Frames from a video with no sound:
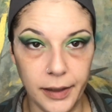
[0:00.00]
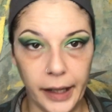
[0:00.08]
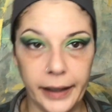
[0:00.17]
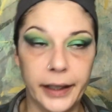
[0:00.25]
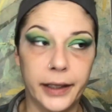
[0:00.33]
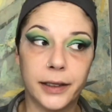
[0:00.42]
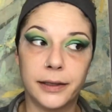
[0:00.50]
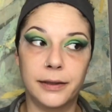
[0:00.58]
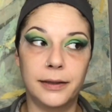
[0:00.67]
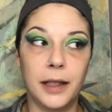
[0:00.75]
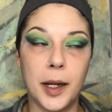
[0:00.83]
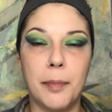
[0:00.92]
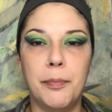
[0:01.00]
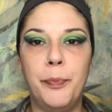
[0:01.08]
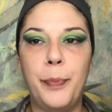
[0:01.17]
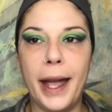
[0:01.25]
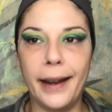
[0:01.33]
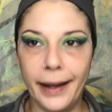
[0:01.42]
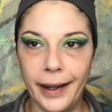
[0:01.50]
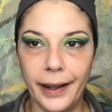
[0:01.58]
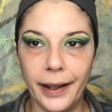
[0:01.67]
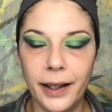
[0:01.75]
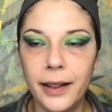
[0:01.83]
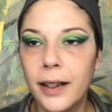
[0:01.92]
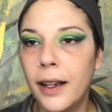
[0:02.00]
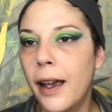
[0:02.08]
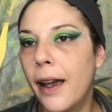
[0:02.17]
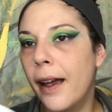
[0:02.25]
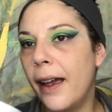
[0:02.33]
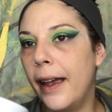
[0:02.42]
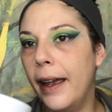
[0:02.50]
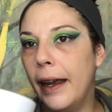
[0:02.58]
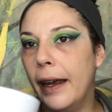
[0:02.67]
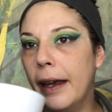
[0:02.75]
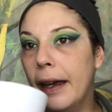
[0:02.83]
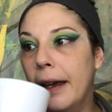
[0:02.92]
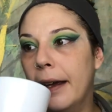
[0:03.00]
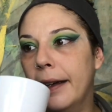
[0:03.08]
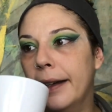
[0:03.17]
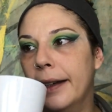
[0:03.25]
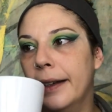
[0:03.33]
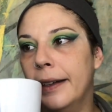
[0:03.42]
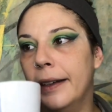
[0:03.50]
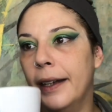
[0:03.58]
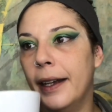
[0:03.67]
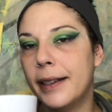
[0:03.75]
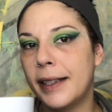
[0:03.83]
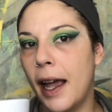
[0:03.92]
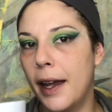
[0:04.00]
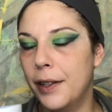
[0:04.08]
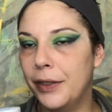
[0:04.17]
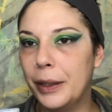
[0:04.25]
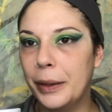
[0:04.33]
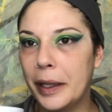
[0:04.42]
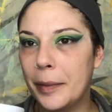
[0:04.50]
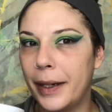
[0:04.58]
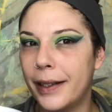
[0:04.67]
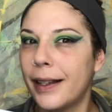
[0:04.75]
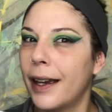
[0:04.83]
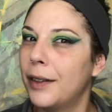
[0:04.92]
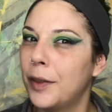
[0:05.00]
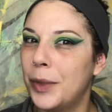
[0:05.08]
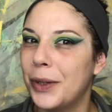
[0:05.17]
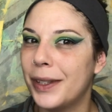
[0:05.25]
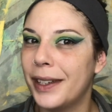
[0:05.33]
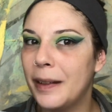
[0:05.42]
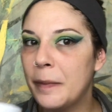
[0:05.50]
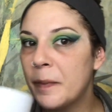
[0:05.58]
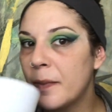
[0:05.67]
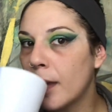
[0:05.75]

like, begging, and it's kind of annoying, but it's kind of amusing.